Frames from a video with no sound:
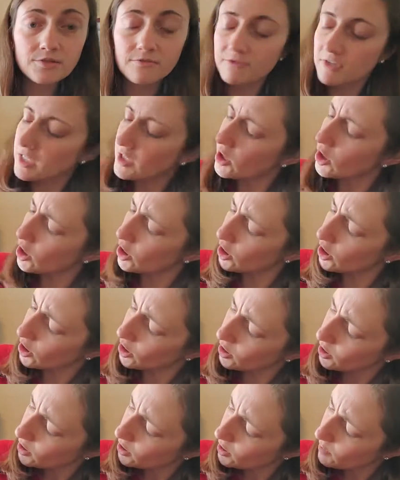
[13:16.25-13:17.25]

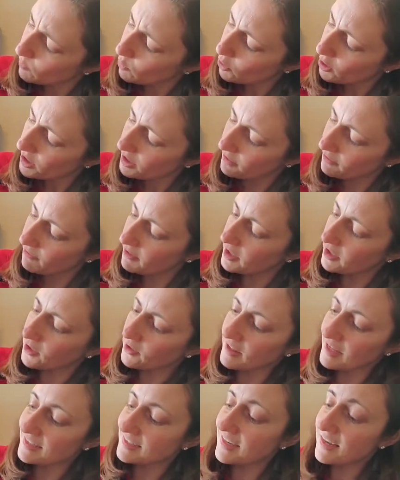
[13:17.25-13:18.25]
finger. Pointer finger,
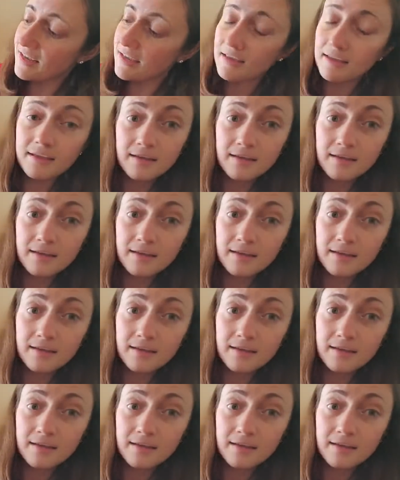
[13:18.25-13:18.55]
that's it.